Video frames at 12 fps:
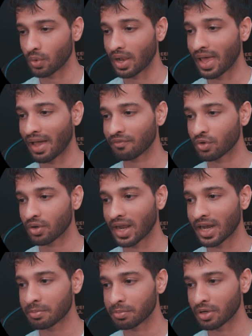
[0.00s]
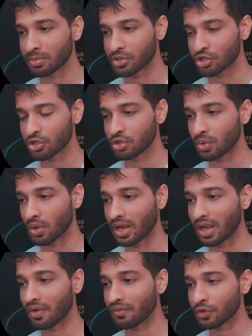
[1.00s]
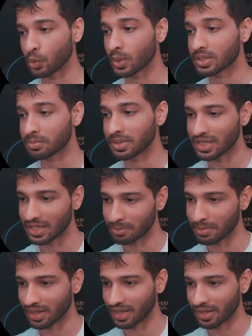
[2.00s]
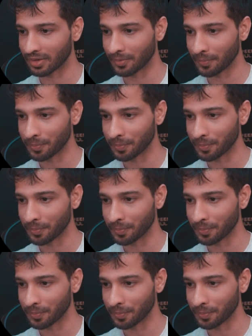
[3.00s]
you will have to grant permission to allow U S B debugging.